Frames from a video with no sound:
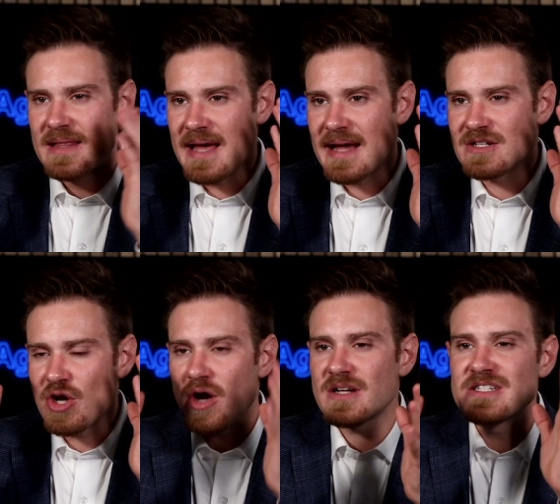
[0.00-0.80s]
that
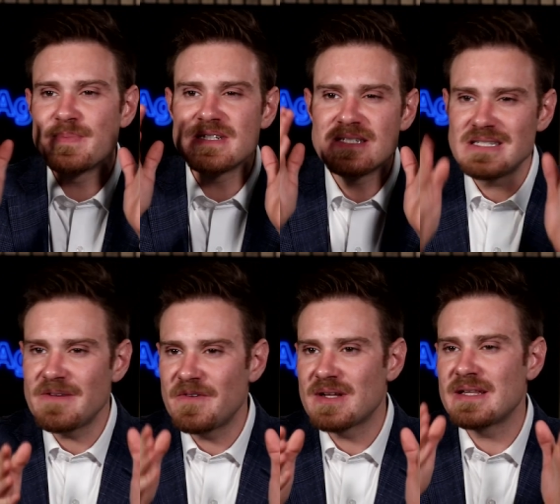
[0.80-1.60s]
talks
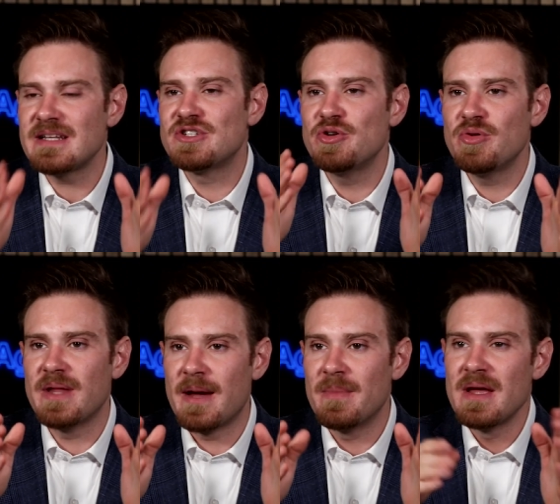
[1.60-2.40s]
specifically to
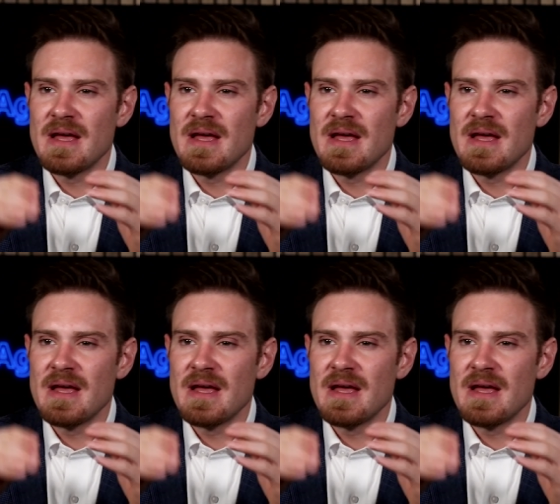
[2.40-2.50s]
them,